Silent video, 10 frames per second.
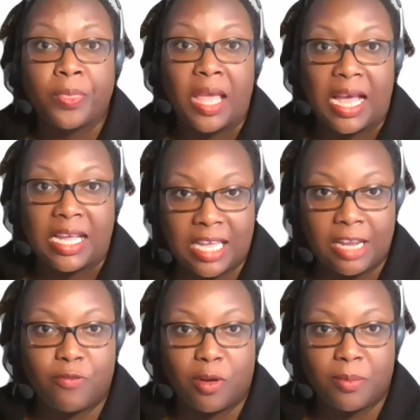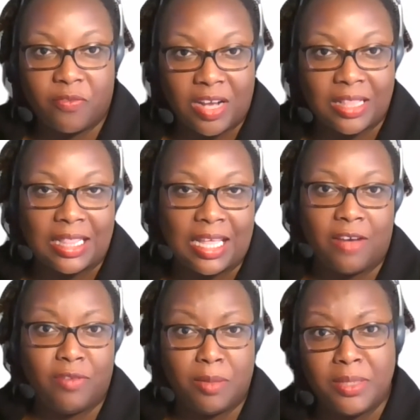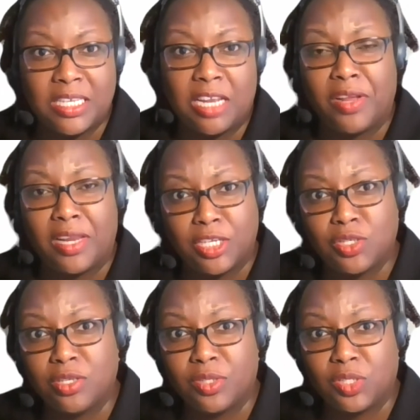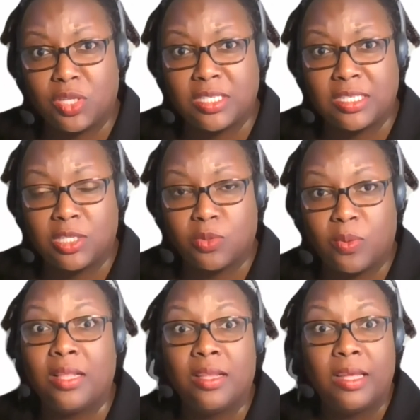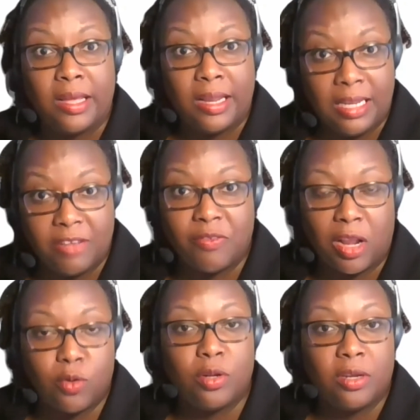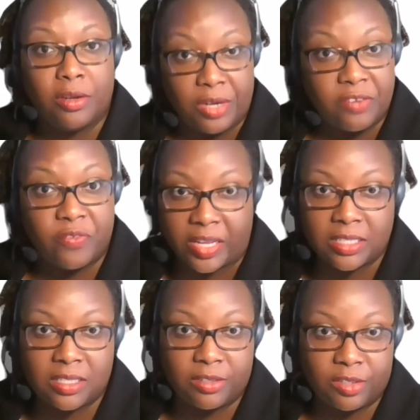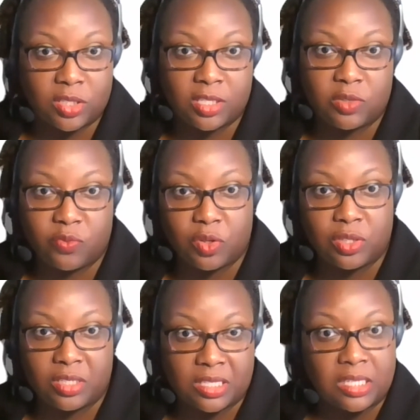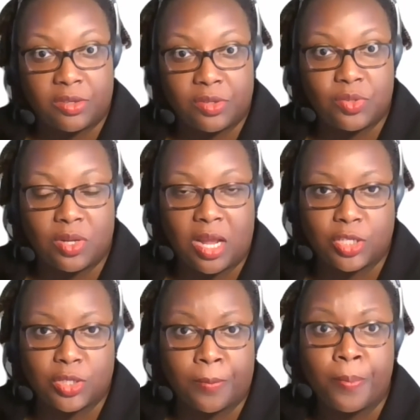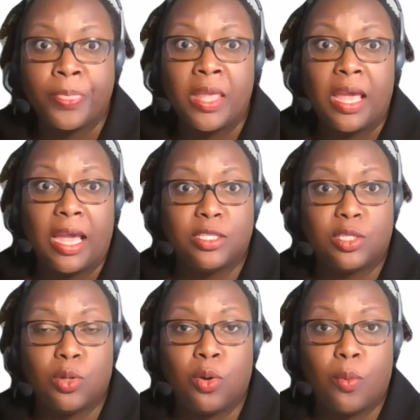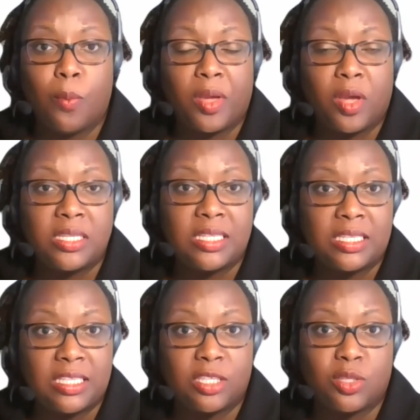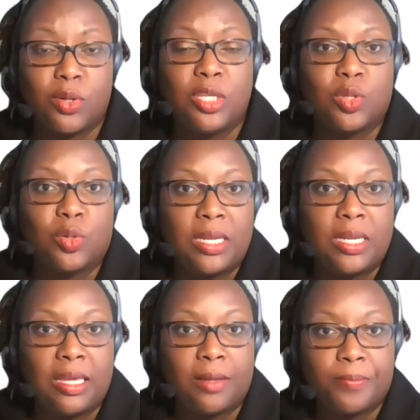aside from the fact that they have limited financial resources as well, leave alone ring-fenced resources for disaster risk reduction. And so because the CSO is already